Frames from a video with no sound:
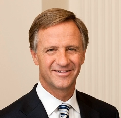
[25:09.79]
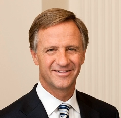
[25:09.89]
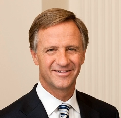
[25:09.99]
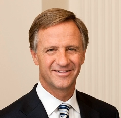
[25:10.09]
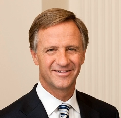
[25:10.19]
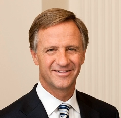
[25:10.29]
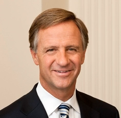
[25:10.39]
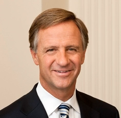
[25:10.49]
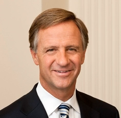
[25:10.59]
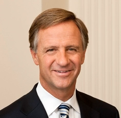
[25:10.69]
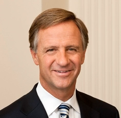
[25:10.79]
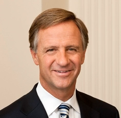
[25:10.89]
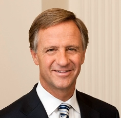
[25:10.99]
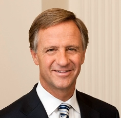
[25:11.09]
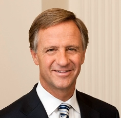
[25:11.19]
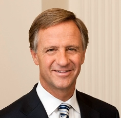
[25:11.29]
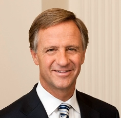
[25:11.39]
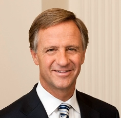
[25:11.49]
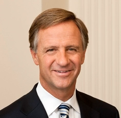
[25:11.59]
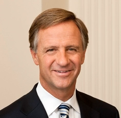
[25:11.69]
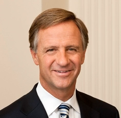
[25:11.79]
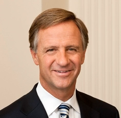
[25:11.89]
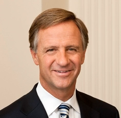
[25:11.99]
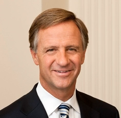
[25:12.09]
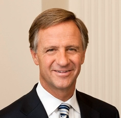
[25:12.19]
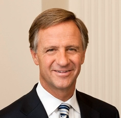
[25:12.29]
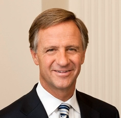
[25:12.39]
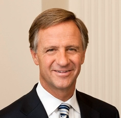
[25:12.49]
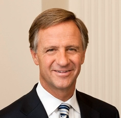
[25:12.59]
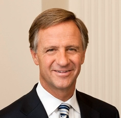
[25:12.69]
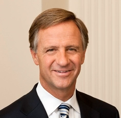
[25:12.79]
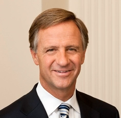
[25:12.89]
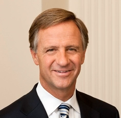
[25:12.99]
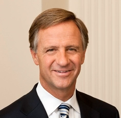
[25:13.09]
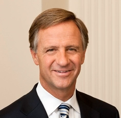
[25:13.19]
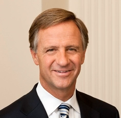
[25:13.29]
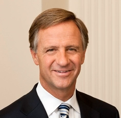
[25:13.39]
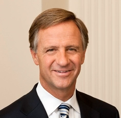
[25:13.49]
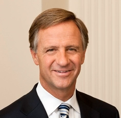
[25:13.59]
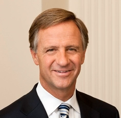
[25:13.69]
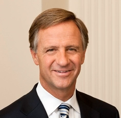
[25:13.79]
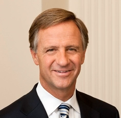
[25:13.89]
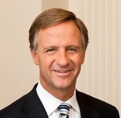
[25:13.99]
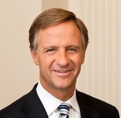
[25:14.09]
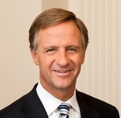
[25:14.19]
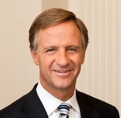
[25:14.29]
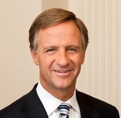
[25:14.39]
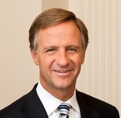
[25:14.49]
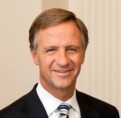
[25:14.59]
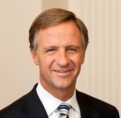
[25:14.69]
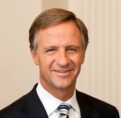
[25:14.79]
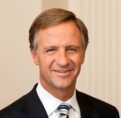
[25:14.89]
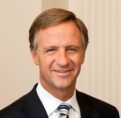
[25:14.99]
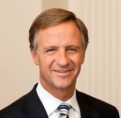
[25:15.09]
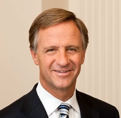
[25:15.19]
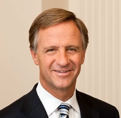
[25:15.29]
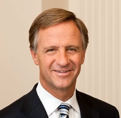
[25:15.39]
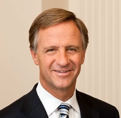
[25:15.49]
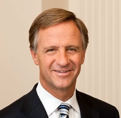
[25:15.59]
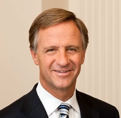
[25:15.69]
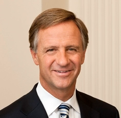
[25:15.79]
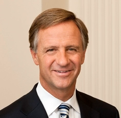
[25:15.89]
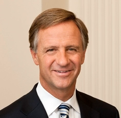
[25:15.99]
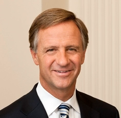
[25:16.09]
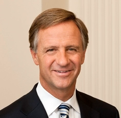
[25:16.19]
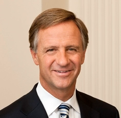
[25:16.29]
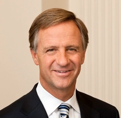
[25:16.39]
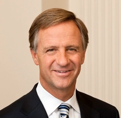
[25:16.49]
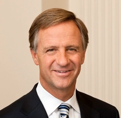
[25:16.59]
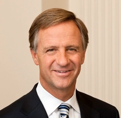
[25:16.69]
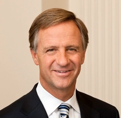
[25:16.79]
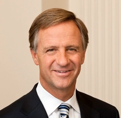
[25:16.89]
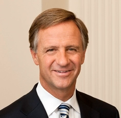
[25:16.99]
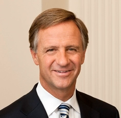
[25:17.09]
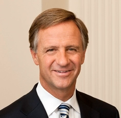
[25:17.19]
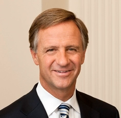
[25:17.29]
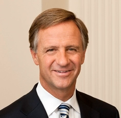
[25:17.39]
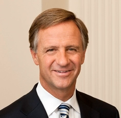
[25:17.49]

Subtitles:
[no speech]